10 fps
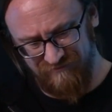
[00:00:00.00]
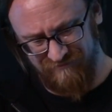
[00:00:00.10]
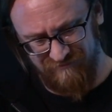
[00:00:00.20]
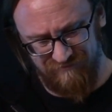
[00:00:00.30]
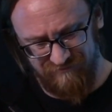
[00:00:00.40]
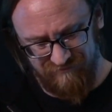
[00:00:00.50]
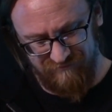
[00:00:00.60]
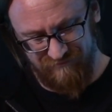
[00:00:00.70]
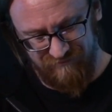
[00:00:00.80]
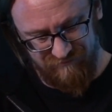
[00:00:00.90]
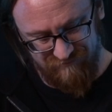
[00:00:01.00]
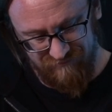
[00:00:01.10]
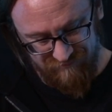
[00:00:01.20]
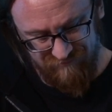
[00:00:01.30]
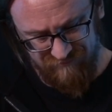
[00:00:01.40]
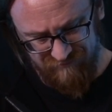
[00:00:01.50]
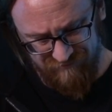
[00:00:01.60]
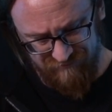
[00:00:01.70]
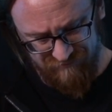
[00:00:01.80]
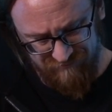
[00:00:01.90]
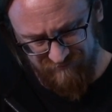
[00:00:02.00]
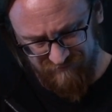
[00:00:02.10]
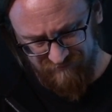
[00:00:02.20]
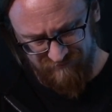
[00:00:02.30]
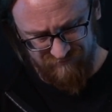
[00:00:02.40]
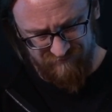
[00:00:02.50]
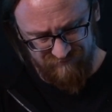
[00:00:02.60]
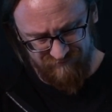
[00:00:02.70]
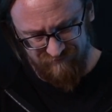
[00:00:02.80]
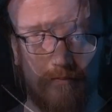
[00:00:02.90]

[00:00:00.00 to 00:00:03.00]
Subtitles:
in preparation for some planned oil paint.